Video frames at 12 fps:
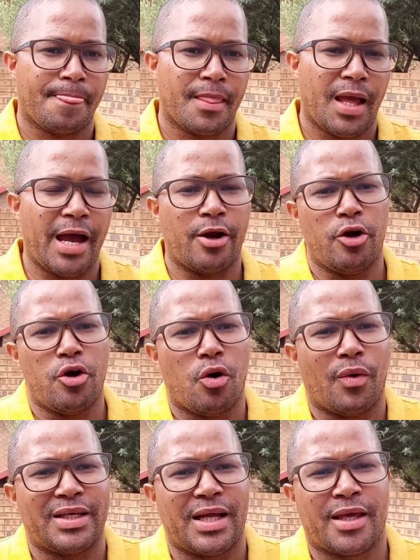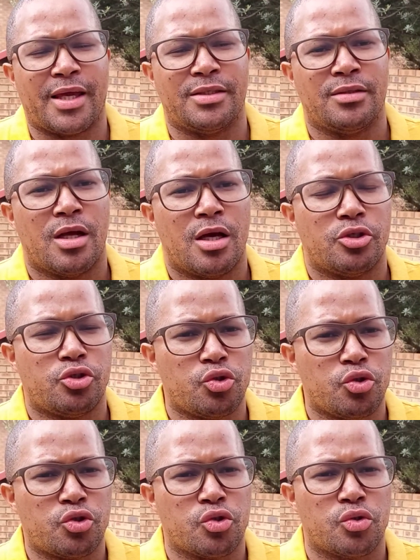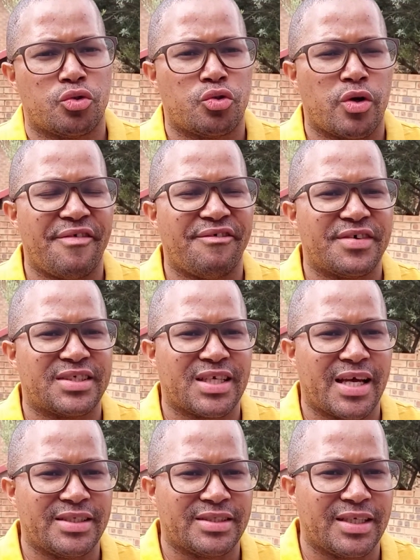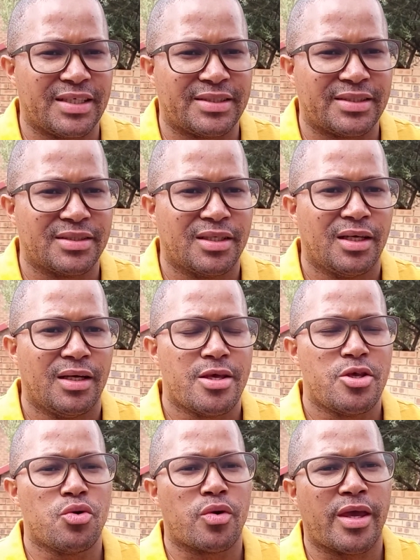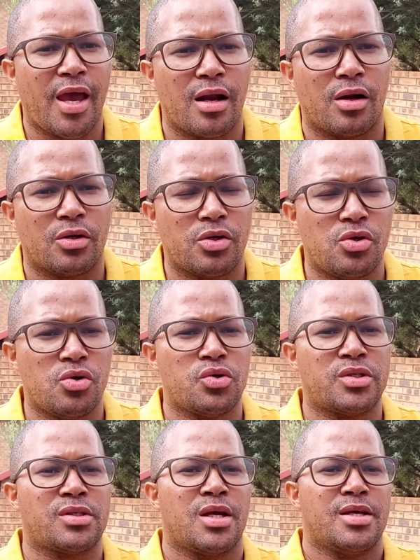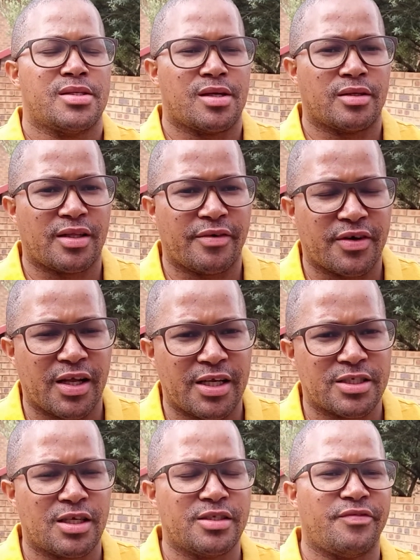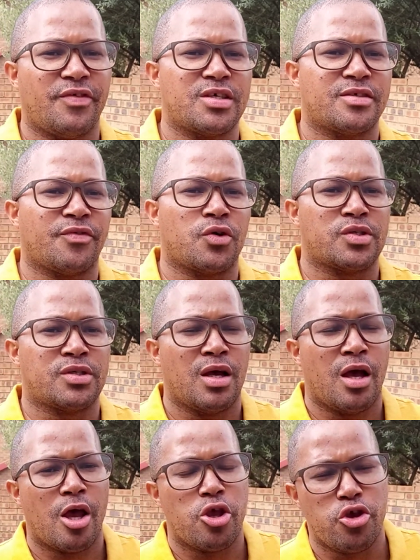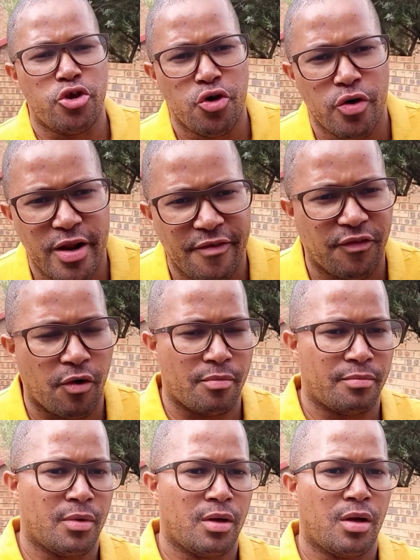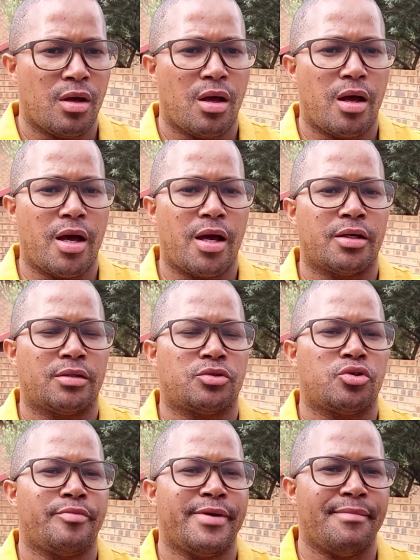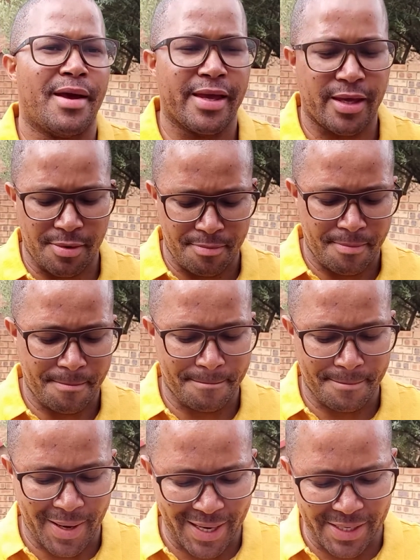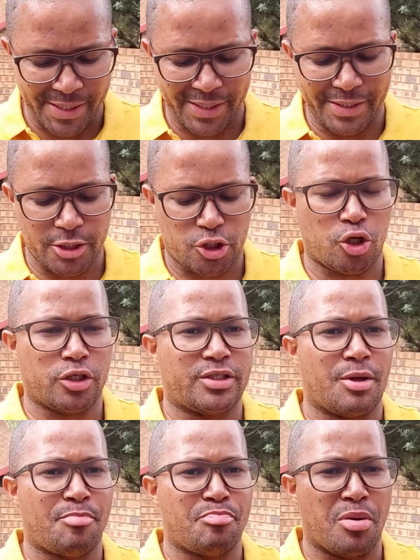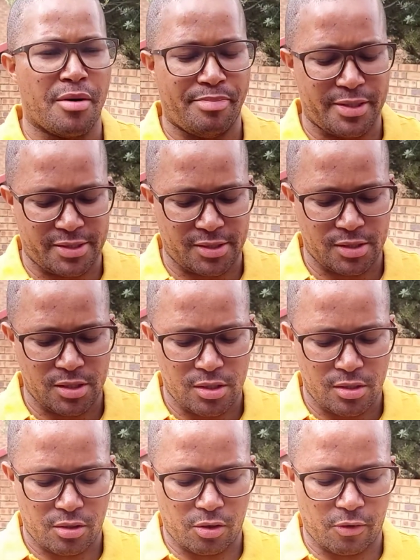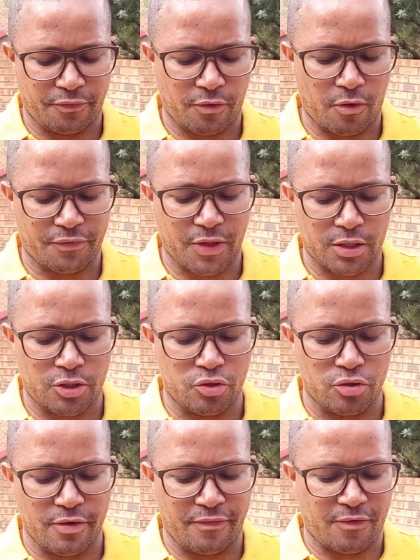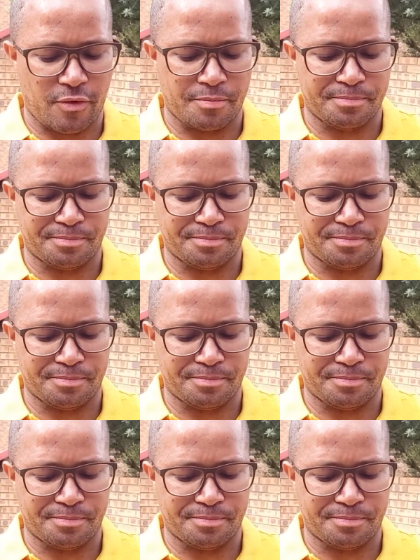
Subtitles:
I don't know what I can do to emphasize this. You cannot use South African National Defence Force uniform to be making money. It is not the purpose of that uniform.